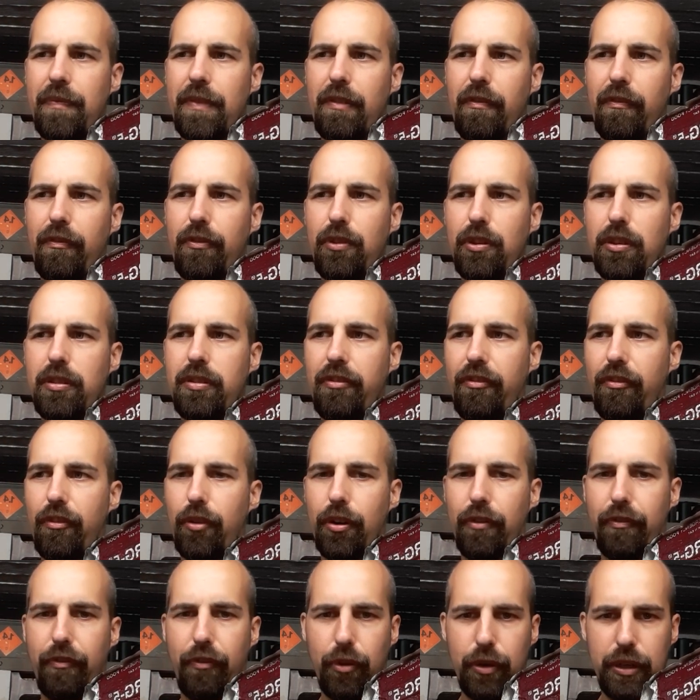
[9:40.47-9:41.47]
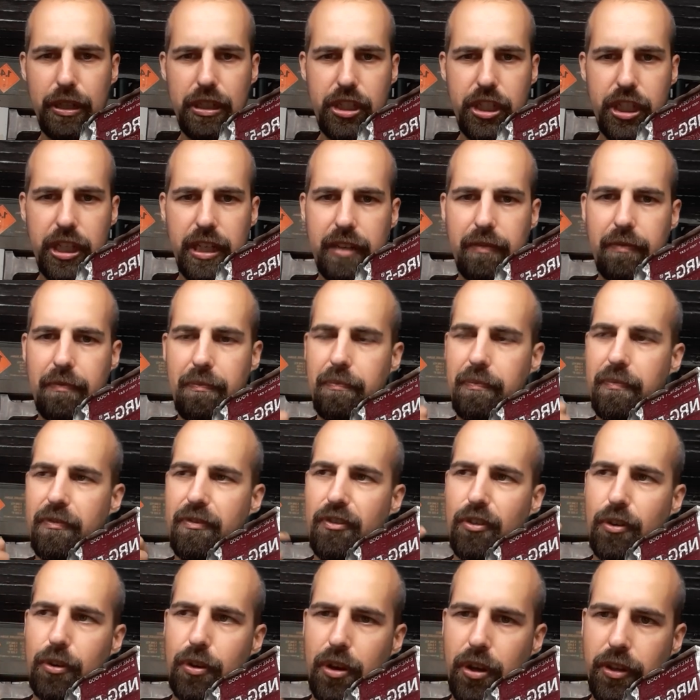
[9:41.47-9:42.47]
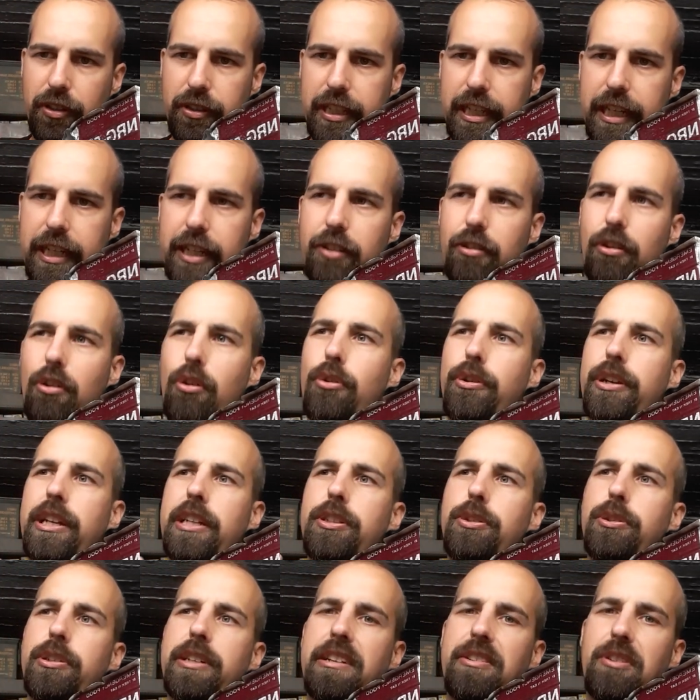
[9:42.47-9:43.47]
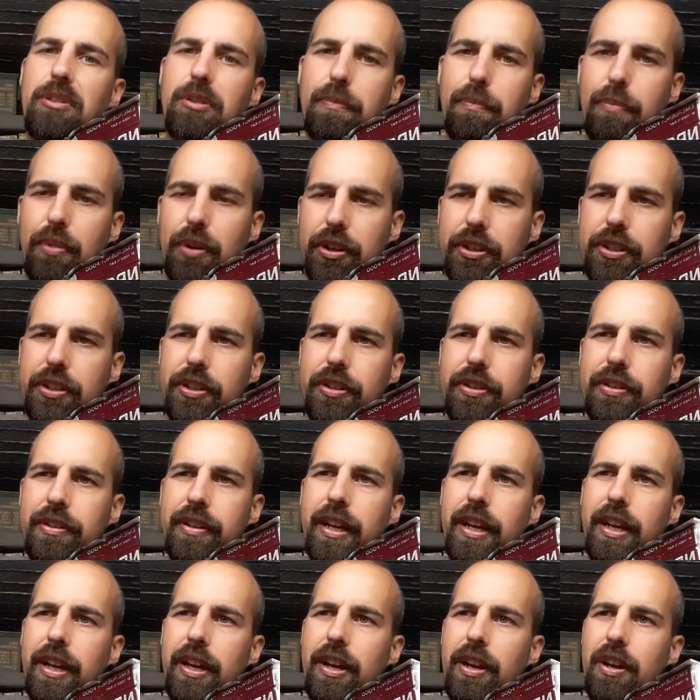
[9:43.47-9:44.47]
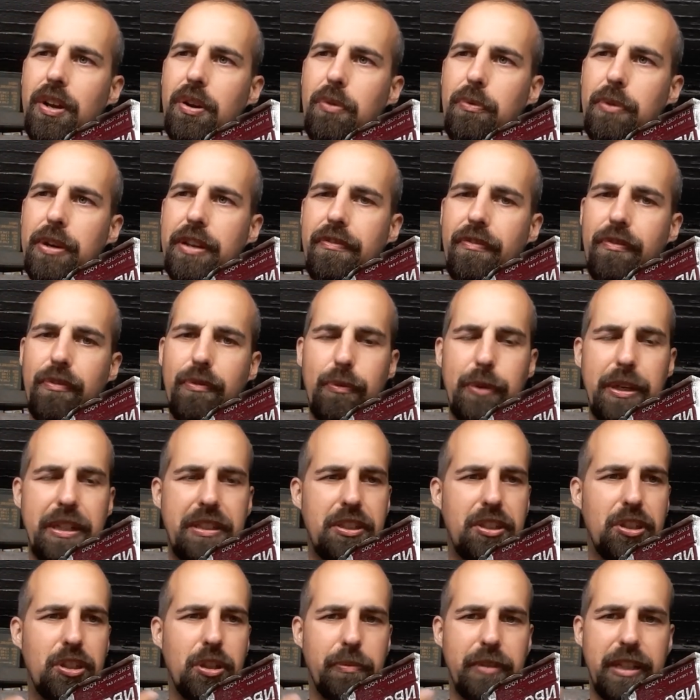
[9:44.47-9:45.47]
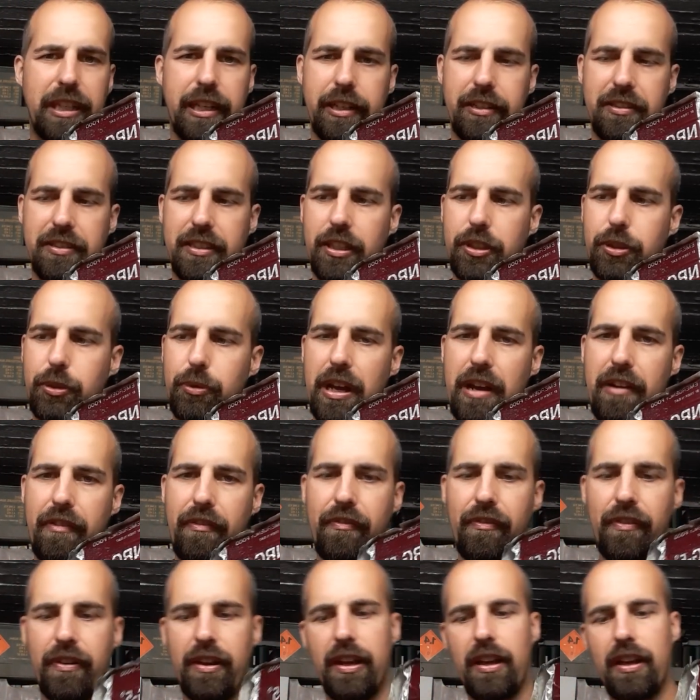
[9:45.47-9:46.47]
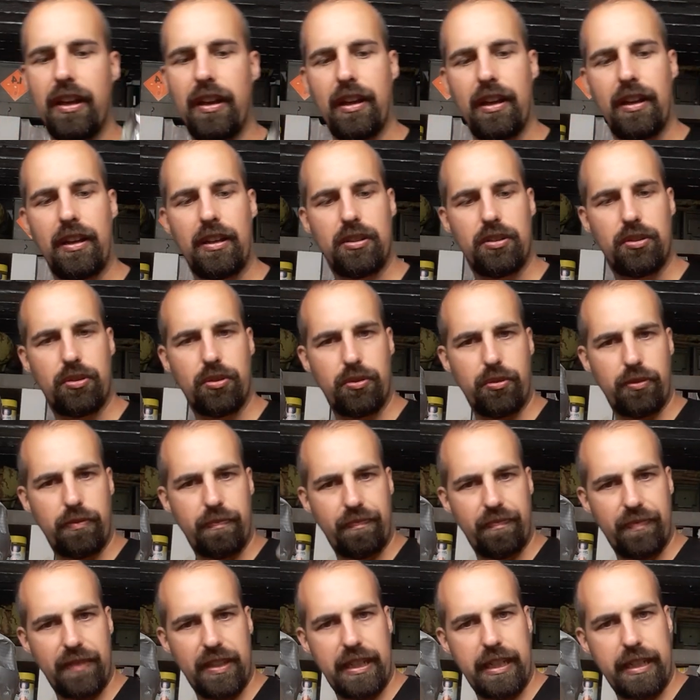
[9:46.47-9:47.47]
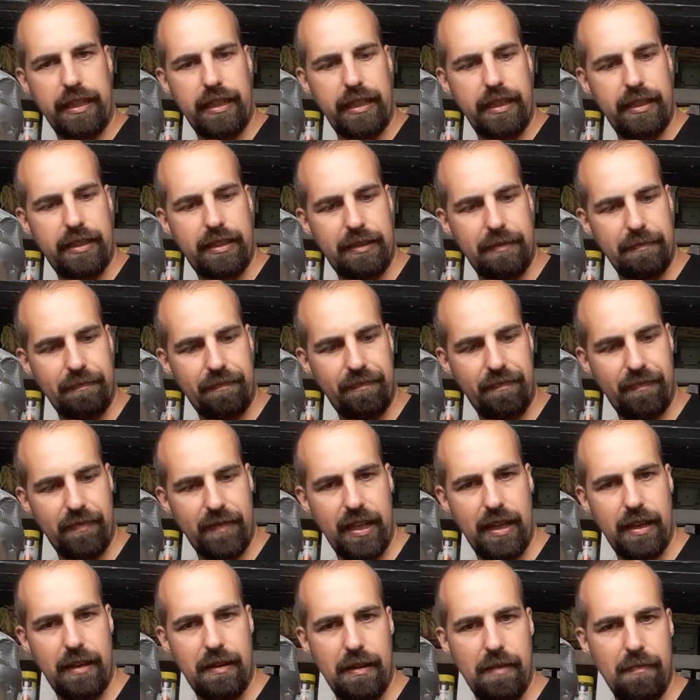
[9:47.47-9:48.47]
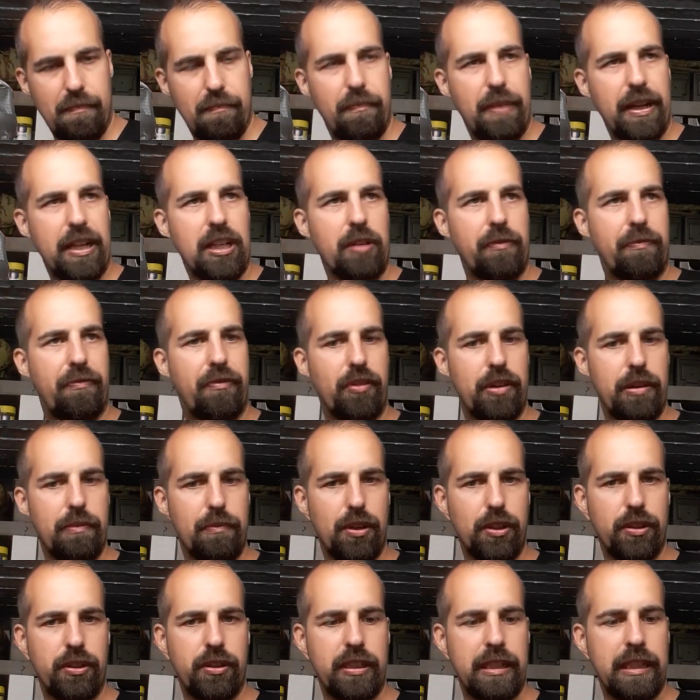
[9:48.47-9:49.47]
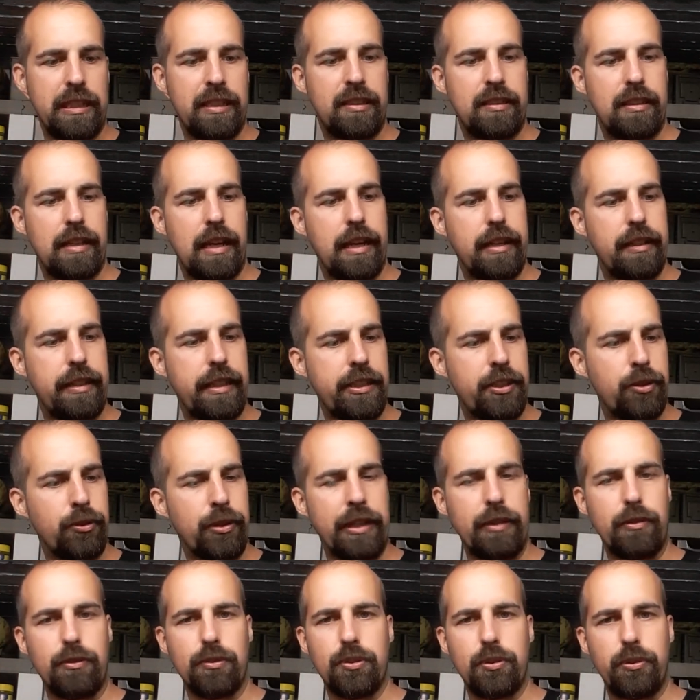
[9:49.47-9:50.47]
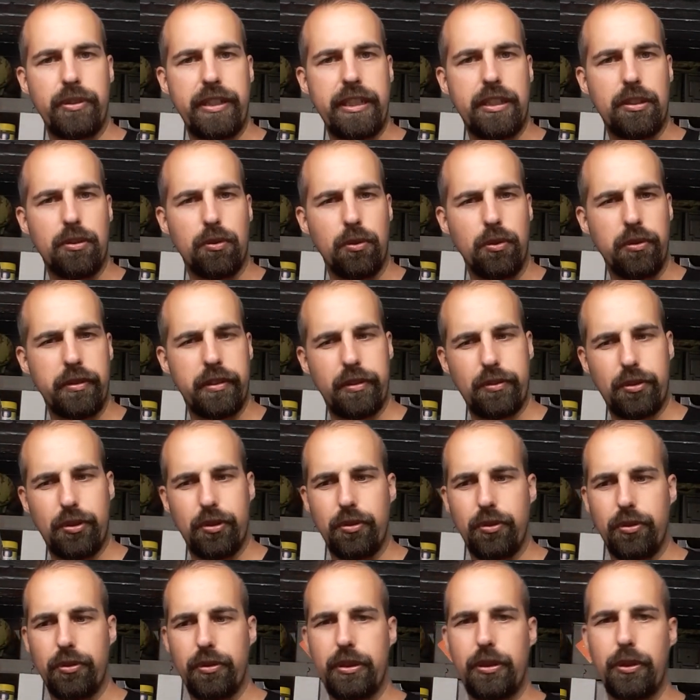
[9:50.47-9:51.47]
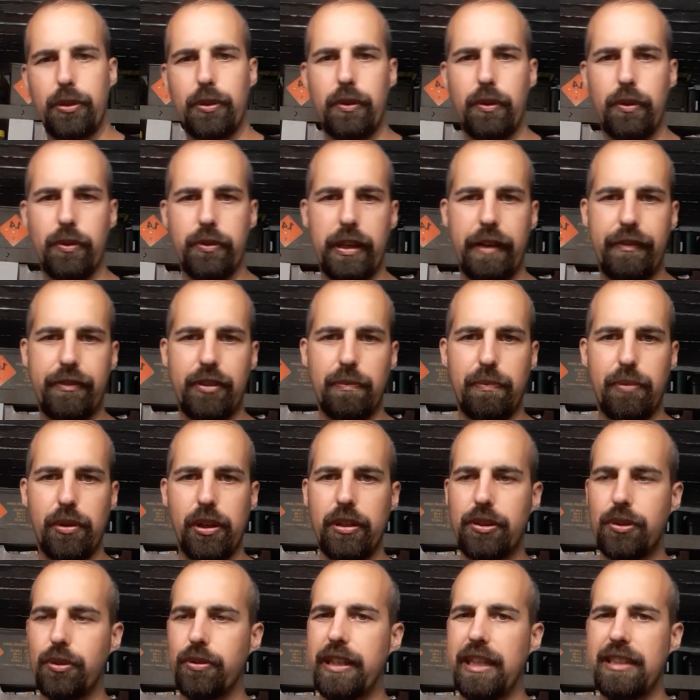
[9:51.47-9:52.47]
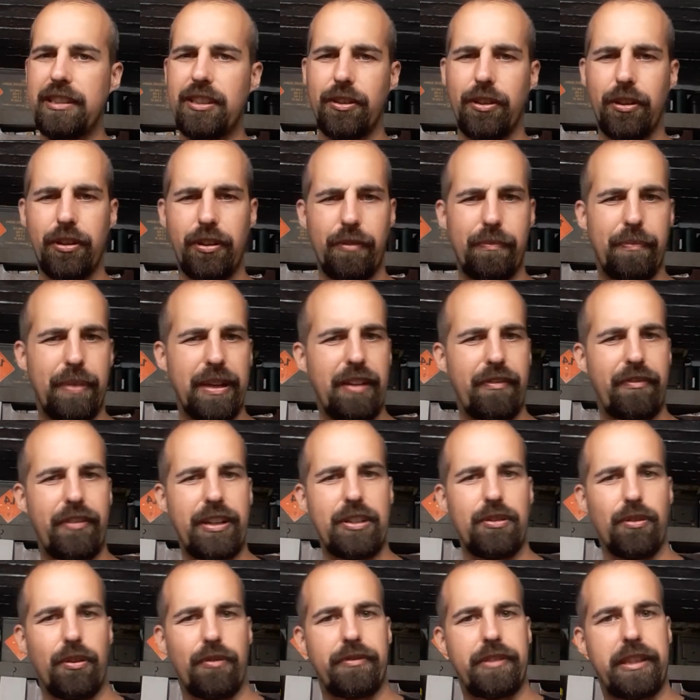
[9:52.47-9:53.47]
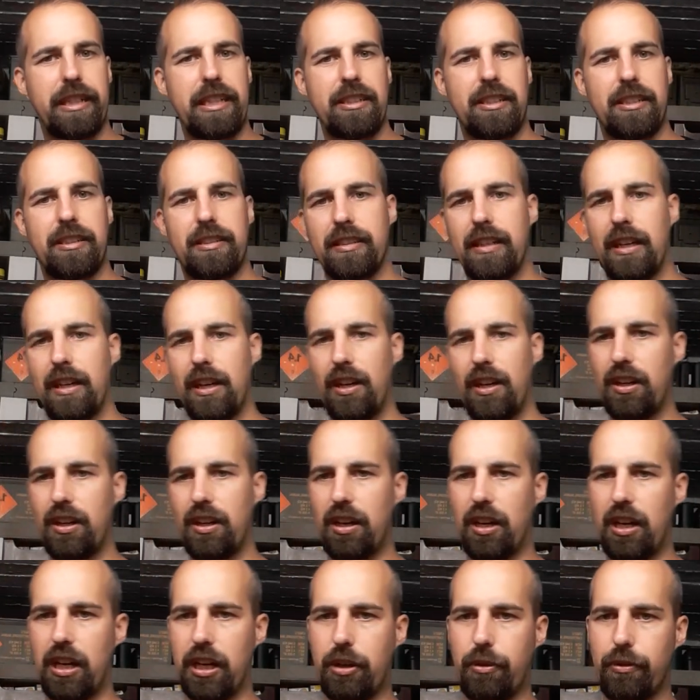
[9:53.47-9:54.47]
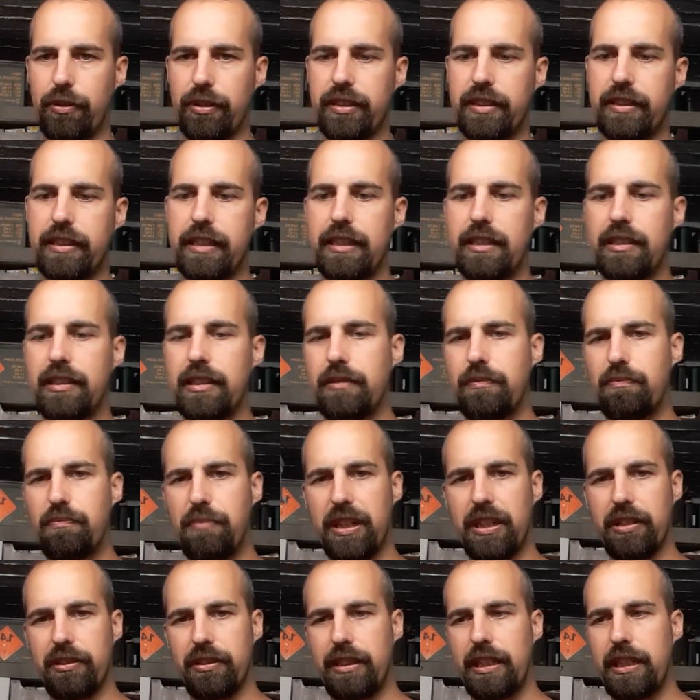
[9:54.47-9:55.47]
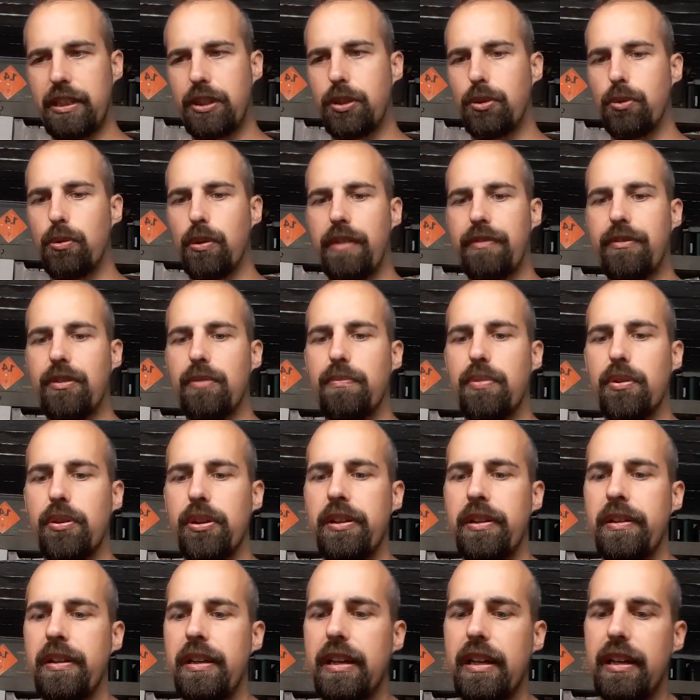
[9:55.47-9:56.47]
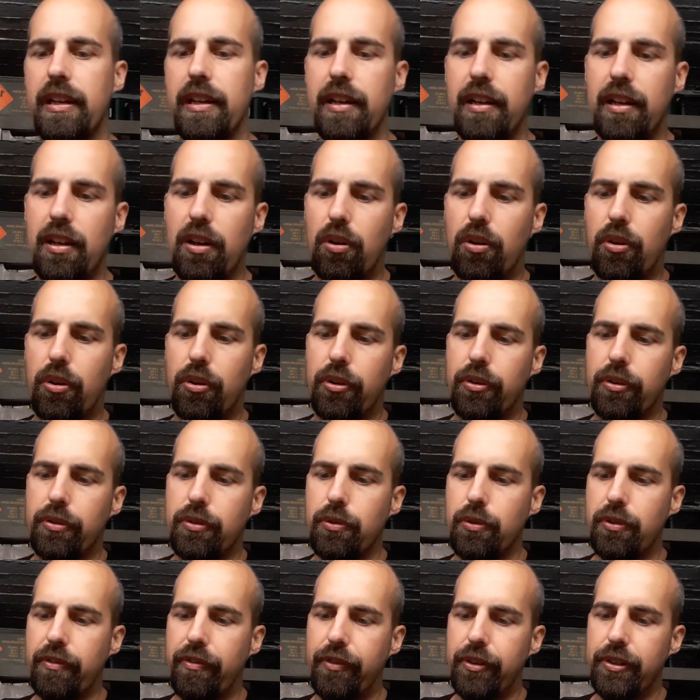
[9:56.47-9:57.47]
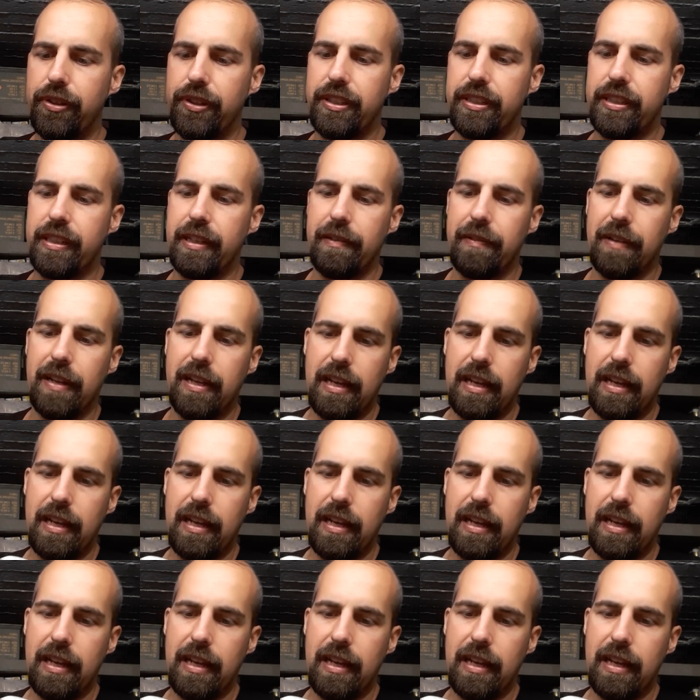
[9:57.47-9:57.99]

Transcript: food for foraging, for hunting, or that you cannot barter with something else that you have. So get this backup for emergencies, and this you can also eat cold, so you don't have to boil. So that's another benefit of this across this, because this you have to boil or cook first.